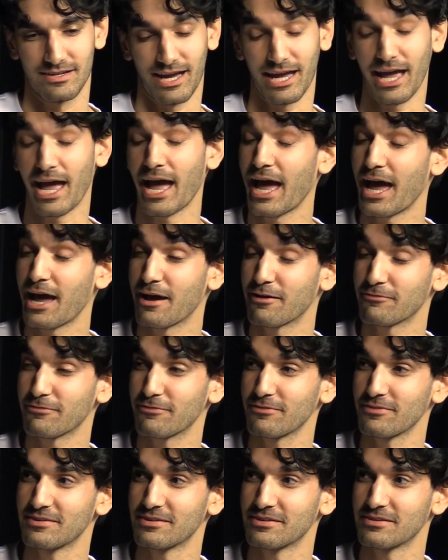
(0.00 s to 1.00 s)
I
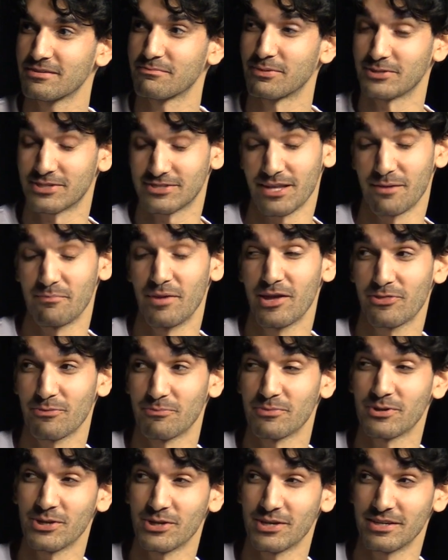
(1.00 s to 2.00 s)
have, but does that make
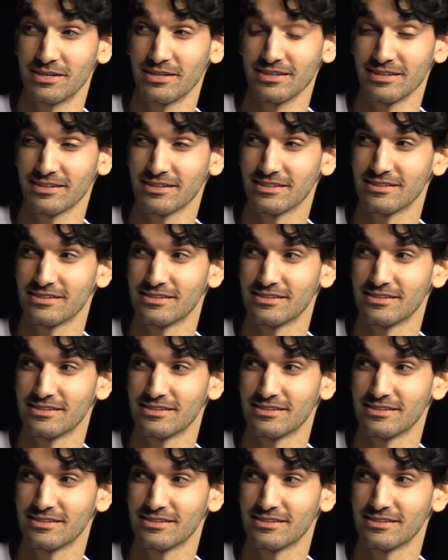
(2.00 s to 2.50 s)
them good?